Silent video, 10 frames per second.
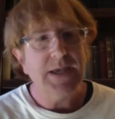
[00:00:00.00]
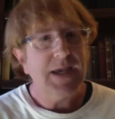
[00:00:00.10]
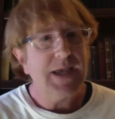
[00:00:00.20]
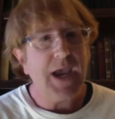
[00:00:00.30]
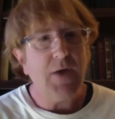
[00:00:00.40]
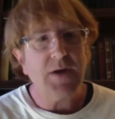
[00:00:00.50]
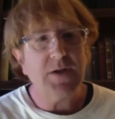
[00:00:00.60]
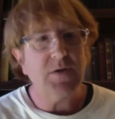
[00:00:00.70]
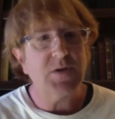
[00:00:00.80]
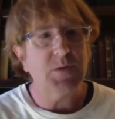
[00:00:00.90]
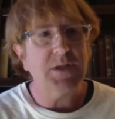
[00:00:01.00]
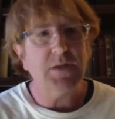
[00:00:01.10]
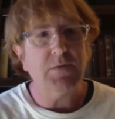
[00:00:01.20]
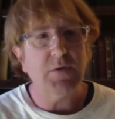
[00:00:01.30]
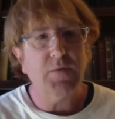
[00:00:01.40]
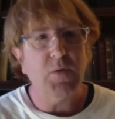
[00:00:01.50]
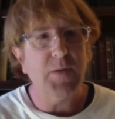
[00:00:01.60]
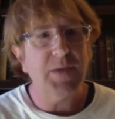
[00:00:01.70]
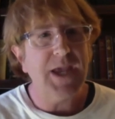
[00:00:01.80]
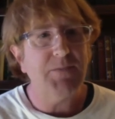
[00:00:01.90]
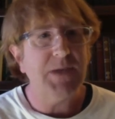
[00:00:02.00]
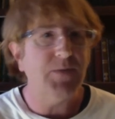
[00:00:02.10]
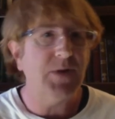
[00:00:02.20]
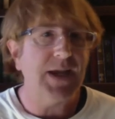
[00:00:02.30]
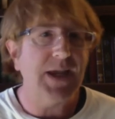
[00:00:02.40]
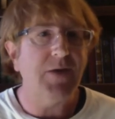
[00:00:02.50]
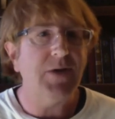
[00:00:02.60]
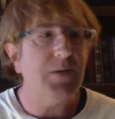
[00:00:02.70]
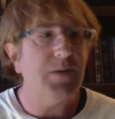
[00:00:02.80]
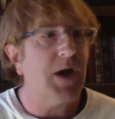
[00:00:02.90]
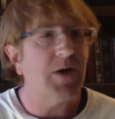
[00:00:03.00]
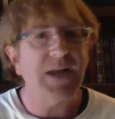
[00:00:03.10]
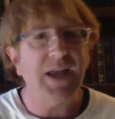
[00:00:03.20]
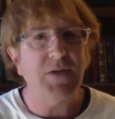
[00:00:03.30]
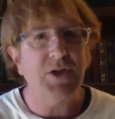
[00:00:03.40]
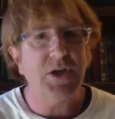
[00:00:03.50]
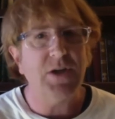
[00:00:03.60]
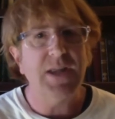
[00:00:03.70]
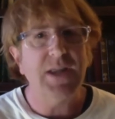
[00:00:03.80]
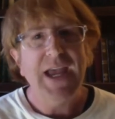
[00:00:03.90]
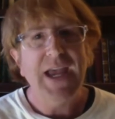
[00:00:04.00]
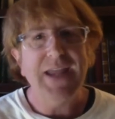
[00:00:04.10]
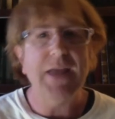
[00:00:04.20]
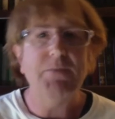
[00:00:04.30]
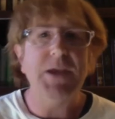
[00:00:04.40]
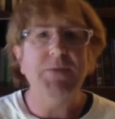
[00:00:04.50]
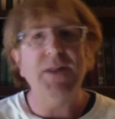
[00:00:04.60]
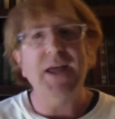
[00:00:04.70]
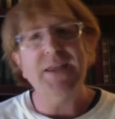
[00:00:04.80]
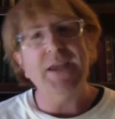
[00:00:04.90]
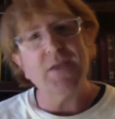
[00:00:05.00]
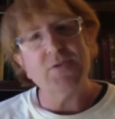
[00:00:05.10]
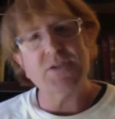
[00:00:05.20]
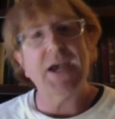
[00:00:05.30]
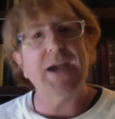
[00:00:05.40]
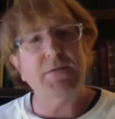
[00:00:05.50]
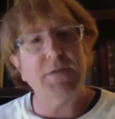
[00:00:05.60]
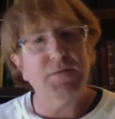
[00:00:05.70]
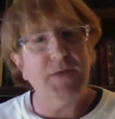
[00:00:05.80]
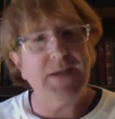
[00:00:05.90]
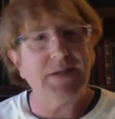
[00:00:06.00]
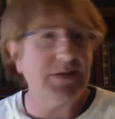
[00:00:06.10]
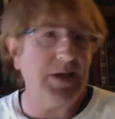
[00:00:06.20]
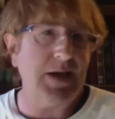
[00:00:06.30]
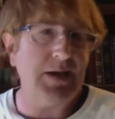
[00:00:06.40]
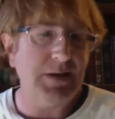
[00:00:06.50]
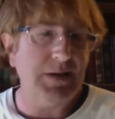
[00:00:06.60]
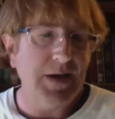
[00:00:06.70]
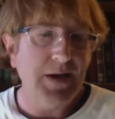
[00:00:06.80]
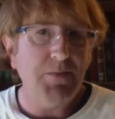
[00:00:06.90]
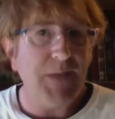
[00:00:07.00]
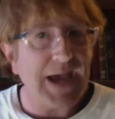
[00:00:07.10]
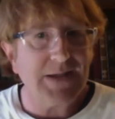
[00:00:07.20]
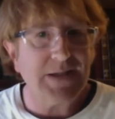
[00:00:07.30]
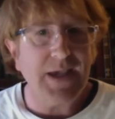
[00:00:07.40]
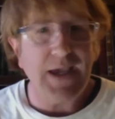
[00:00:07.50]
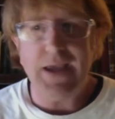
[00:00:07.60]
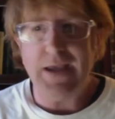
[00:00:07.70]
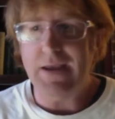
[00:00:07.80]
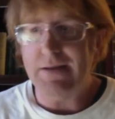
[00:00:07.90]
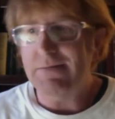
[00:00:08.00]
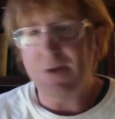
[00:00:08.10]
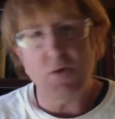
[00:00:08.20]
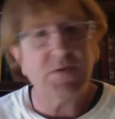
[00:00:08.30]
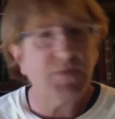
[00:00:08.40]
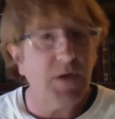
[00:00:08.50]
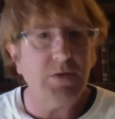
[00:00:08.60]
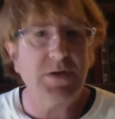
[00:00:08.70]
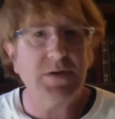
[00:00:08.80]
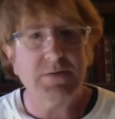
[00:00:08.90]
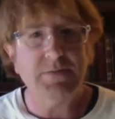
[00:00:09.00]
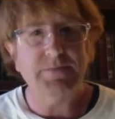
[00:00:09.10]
characters within the Reform camp, people like Gary DeMar and David Chilton, and then people on the other side of the fence, like Max King and those folks?